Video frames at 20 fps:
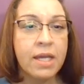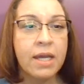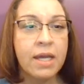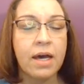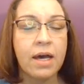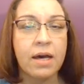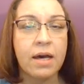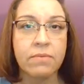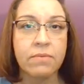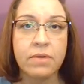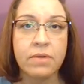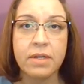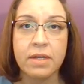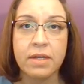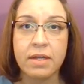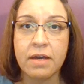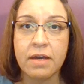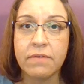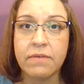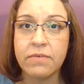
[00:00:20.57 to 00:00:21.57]
We're going to
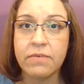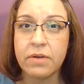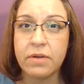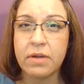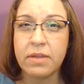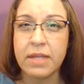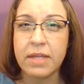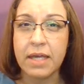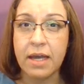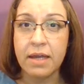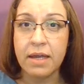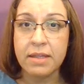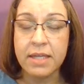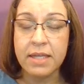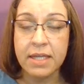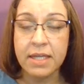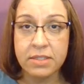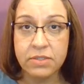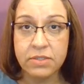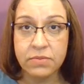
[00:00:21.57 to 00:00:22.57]
cover the
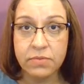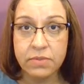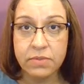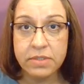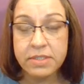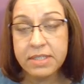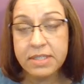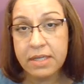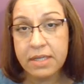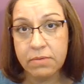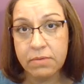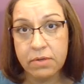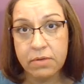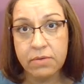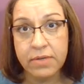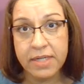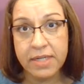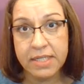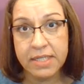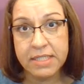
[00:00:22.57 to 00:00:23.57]
online tools that we're
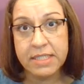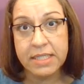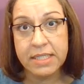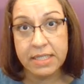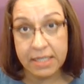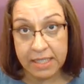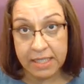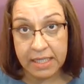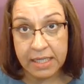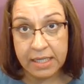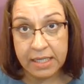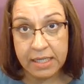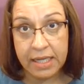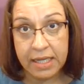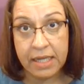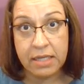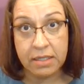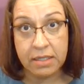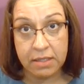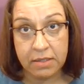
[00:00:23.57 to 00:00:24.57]
going to need
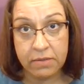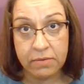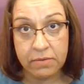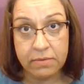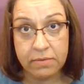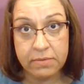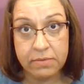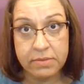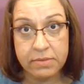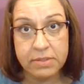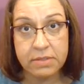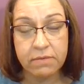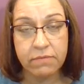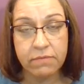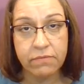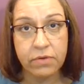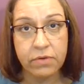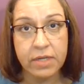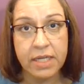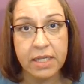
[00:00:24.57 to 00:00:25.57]
and use
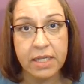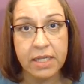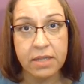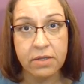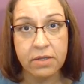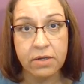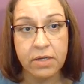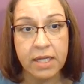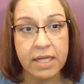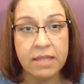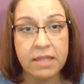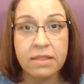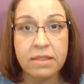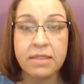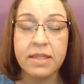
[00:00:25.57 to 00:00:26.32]
for e-learning.